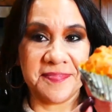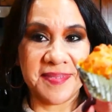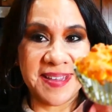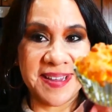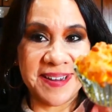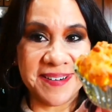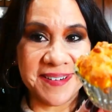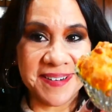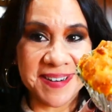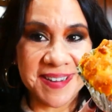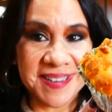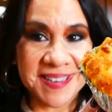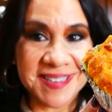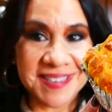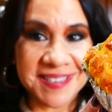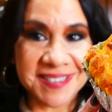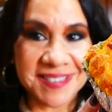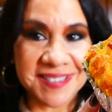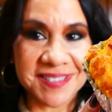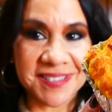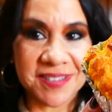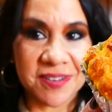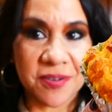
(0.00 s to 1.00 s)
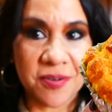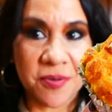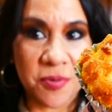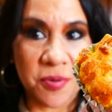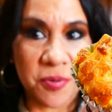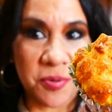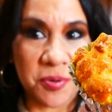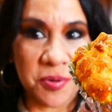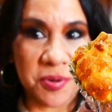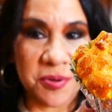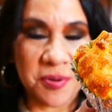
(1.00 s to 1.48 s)
here it is.
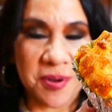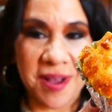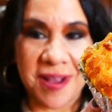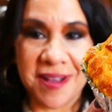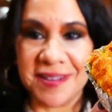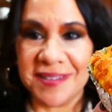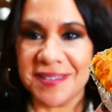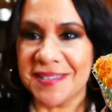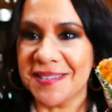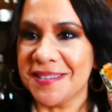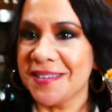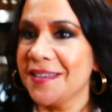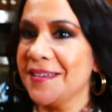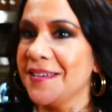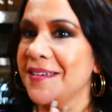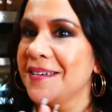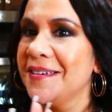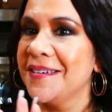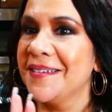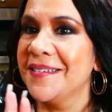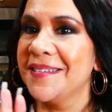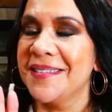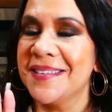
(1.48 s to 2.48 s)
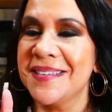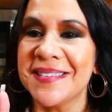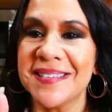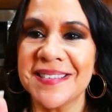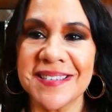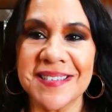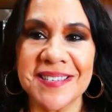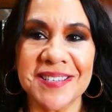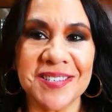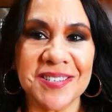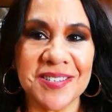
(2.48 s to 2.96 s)
Ooh, you guys. This
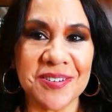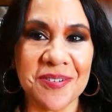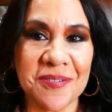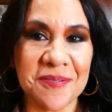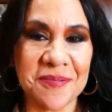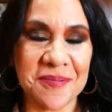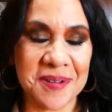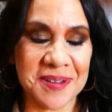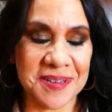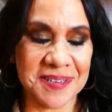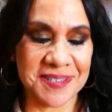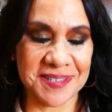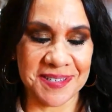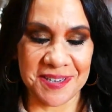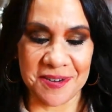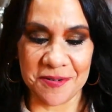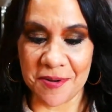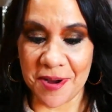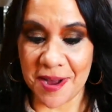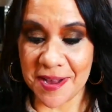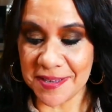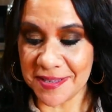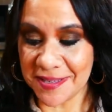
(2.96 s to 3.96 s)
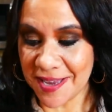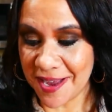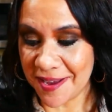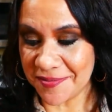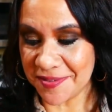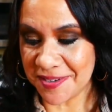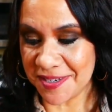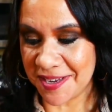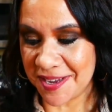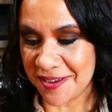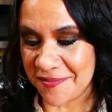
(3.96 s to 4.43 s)
is so easy. You guys
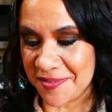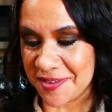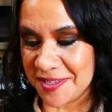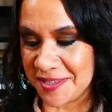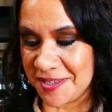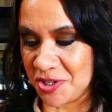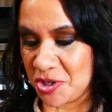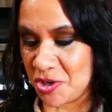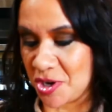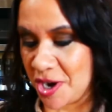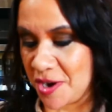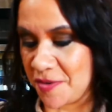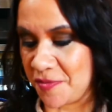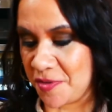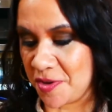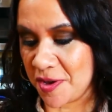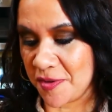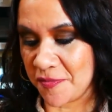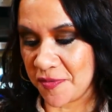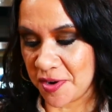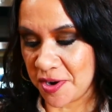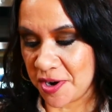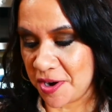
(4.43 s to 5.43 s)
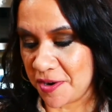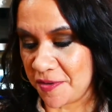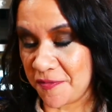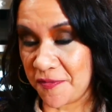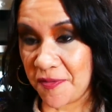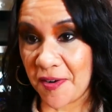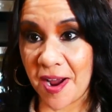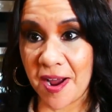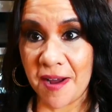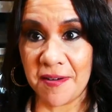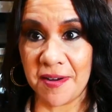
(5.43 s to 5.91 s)
have to give this a try. If you have an air
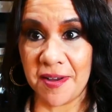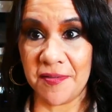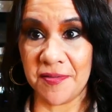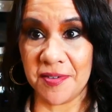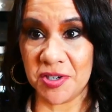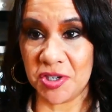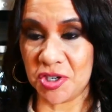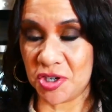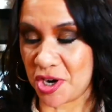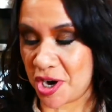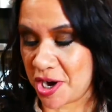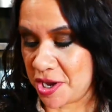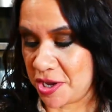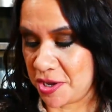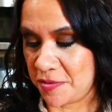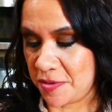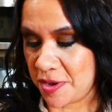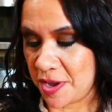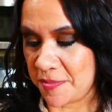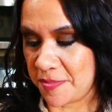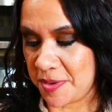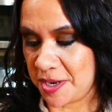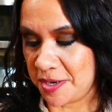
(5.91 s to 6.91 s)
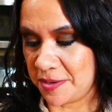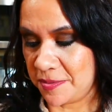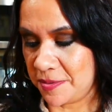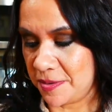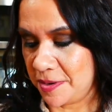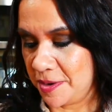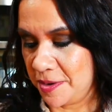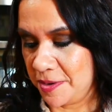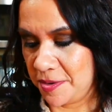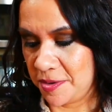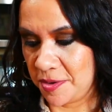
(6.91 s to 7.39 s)
fryer, give it a try. I mean,
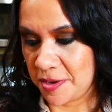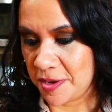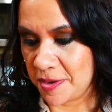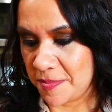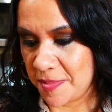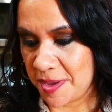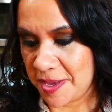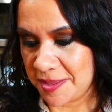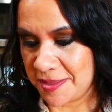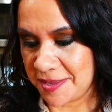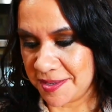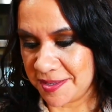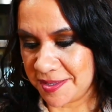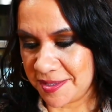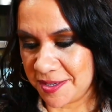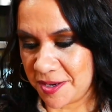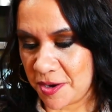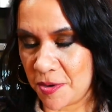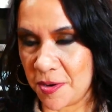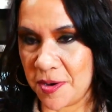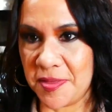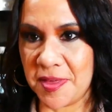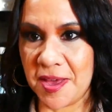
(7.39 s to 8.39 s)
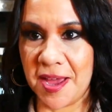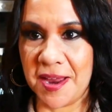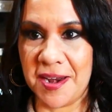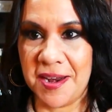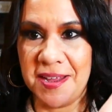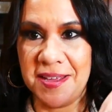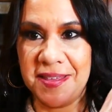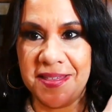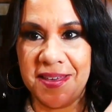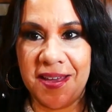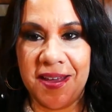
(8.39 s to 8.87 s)
you can make this to go with
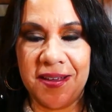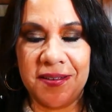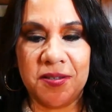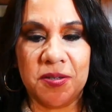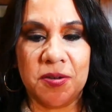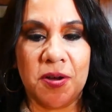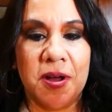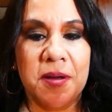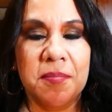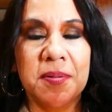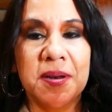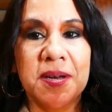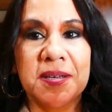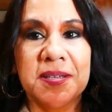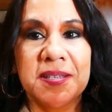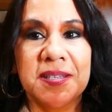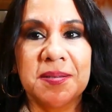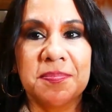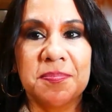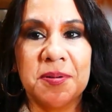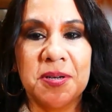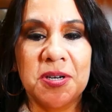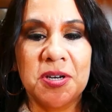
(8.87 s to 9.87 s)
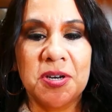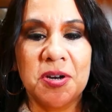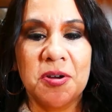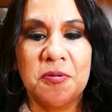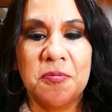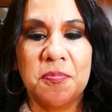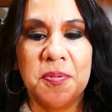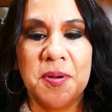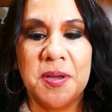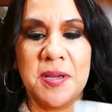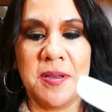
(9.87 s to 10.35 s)
anything. So I'm gonna split it
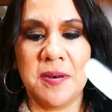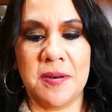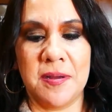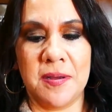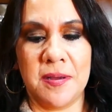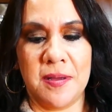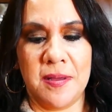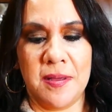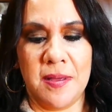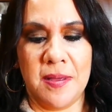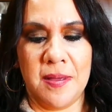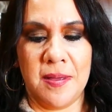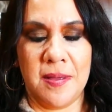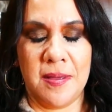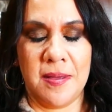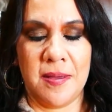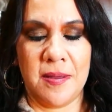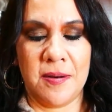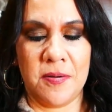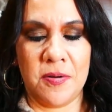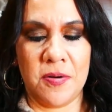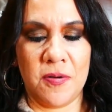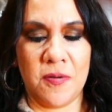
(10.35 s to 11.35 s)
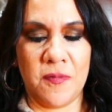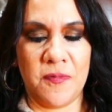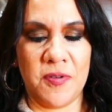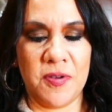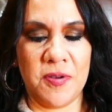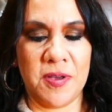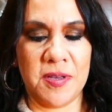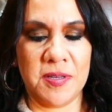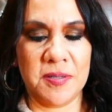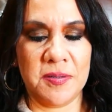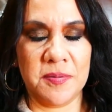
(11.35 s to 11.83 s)
open. I don't know if
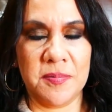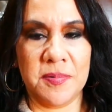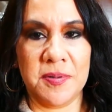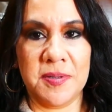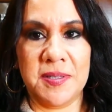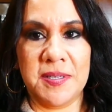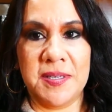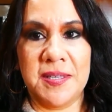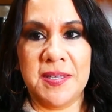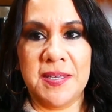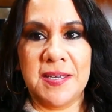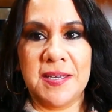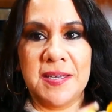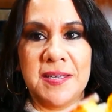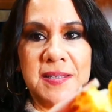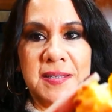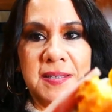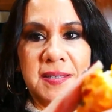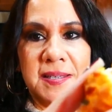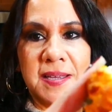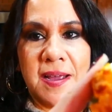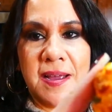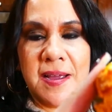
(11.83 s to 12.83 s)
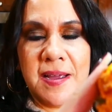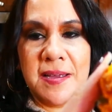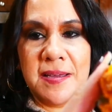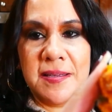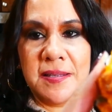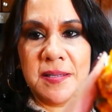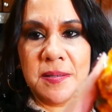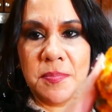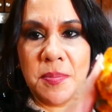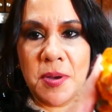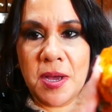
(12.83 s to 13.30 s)
you guys will see the
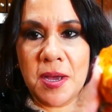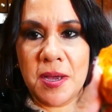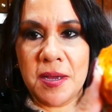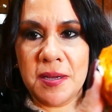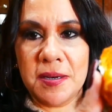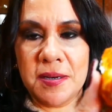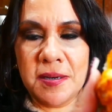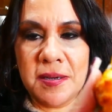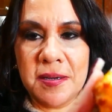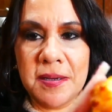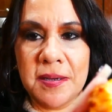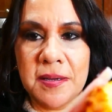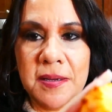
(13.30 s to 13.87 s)
insides, but you